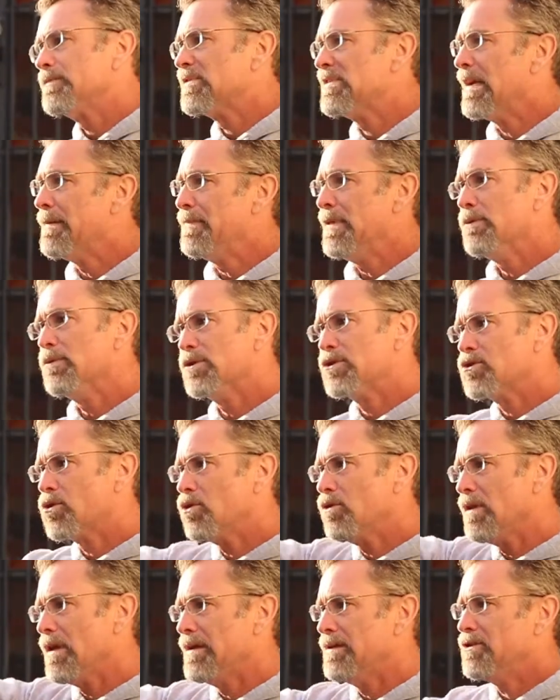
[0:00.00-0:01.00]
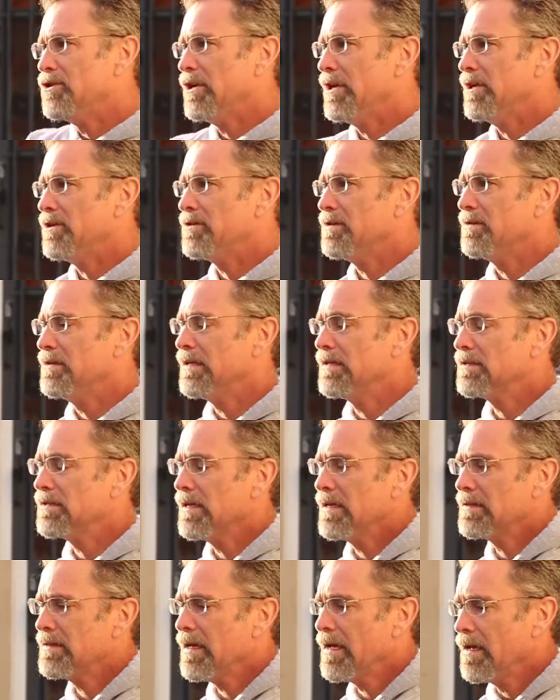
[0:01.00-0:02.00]
Same thing with shoreline change and things
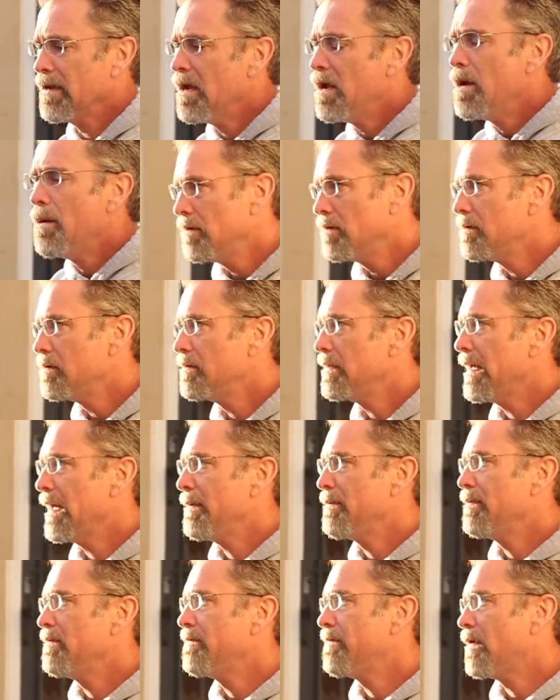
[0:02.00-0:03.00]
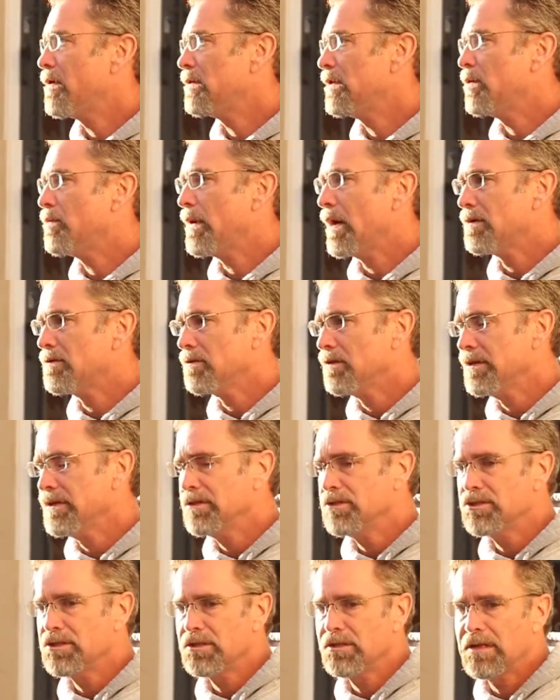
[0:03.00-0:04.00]
like that. They happen fairly regularly
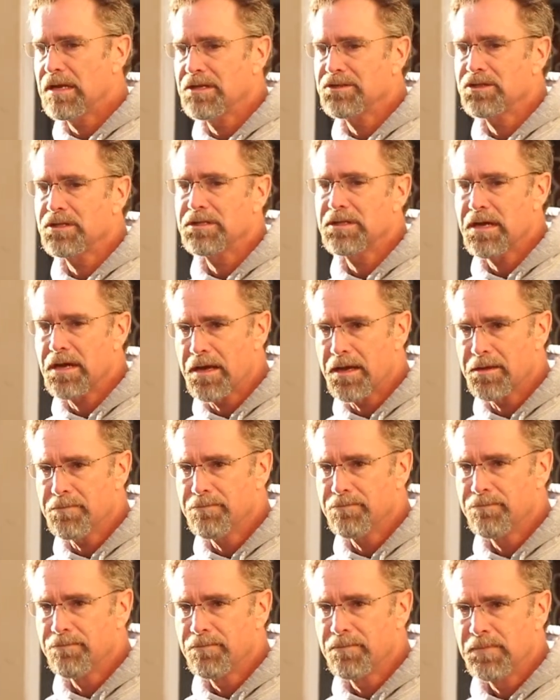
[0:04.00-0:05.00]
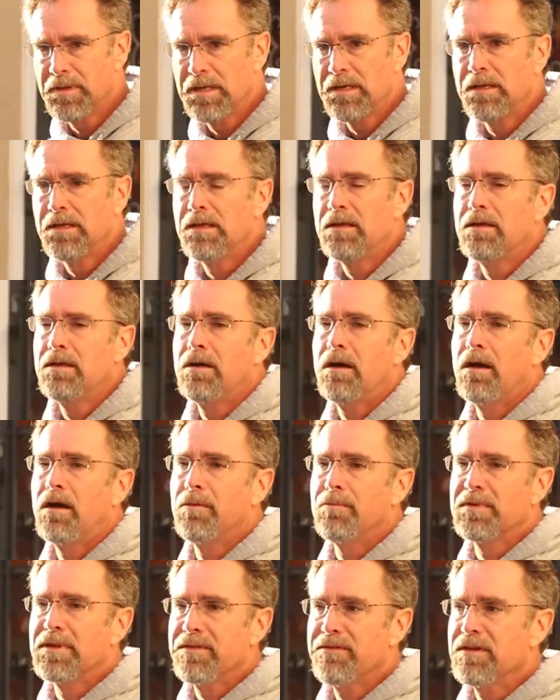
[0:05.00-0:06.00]
in geologic time.
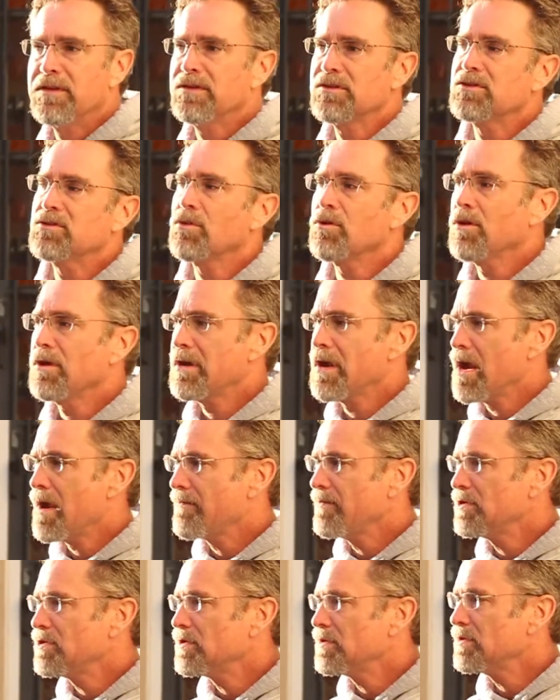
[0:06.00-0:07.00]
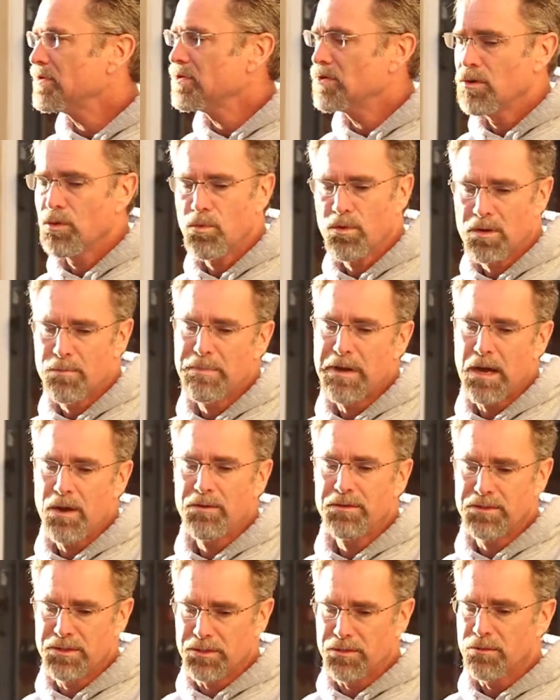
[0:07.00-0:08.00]
Given historic averages, we're
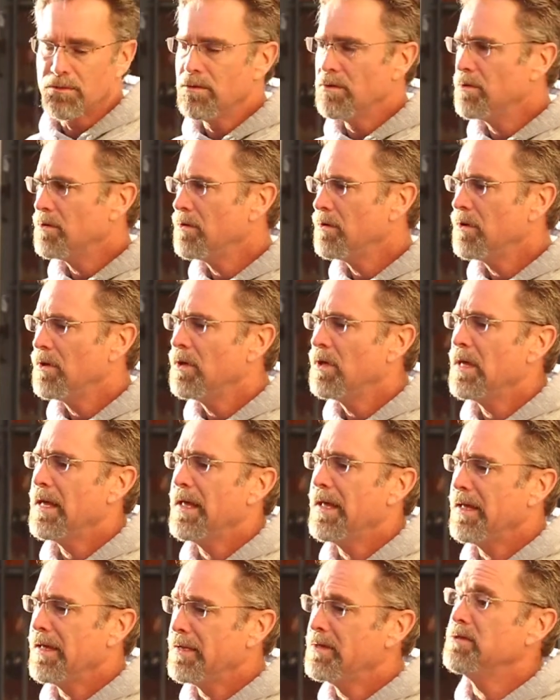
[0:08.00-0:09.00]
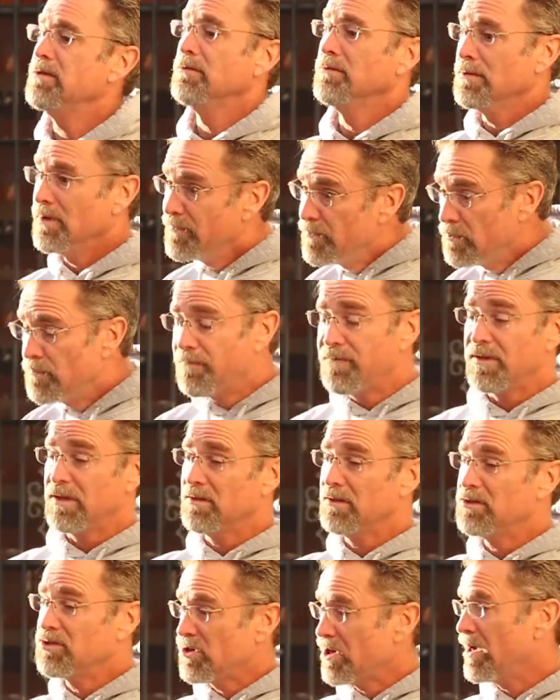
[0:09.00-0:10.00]
about due. And if you
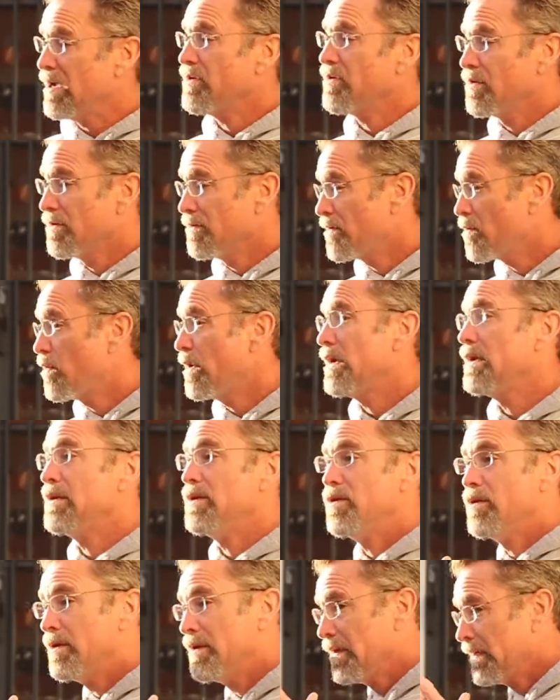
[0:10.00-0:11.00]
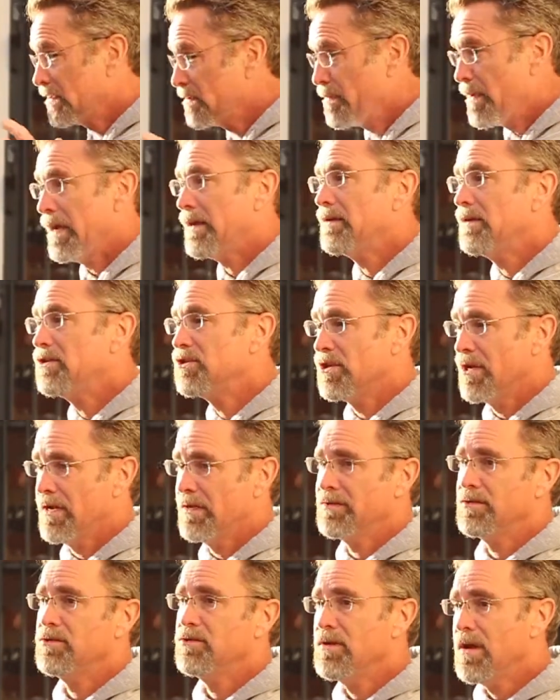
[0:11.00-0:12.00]
feel a giant earthquake, you can expect a
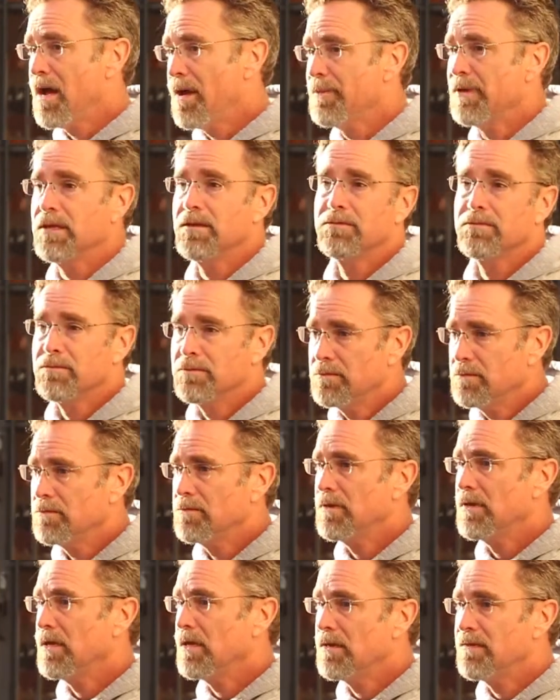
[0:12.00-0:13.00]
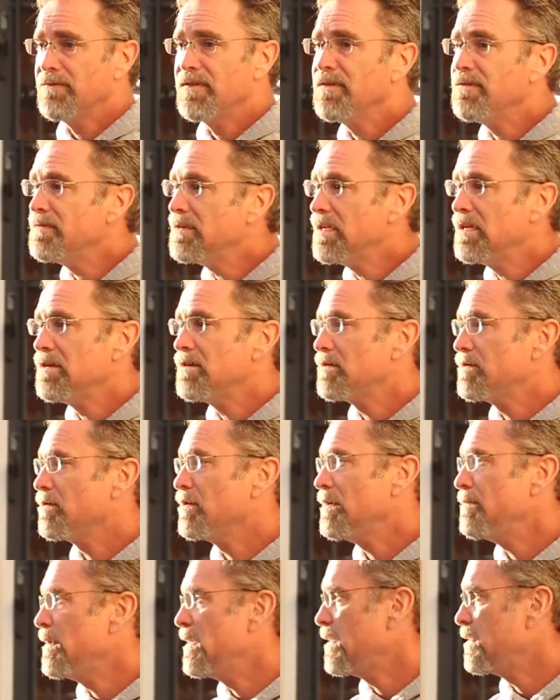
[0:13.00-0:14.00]
giant tsunami in 15 to
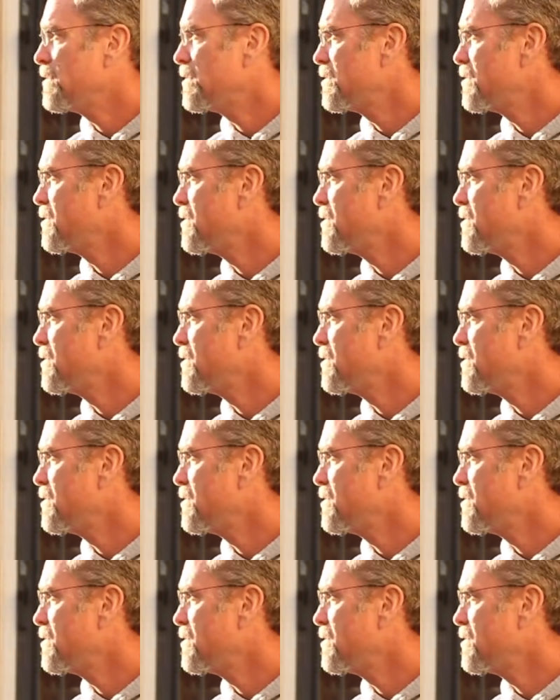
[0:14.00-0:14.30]
30 minutes.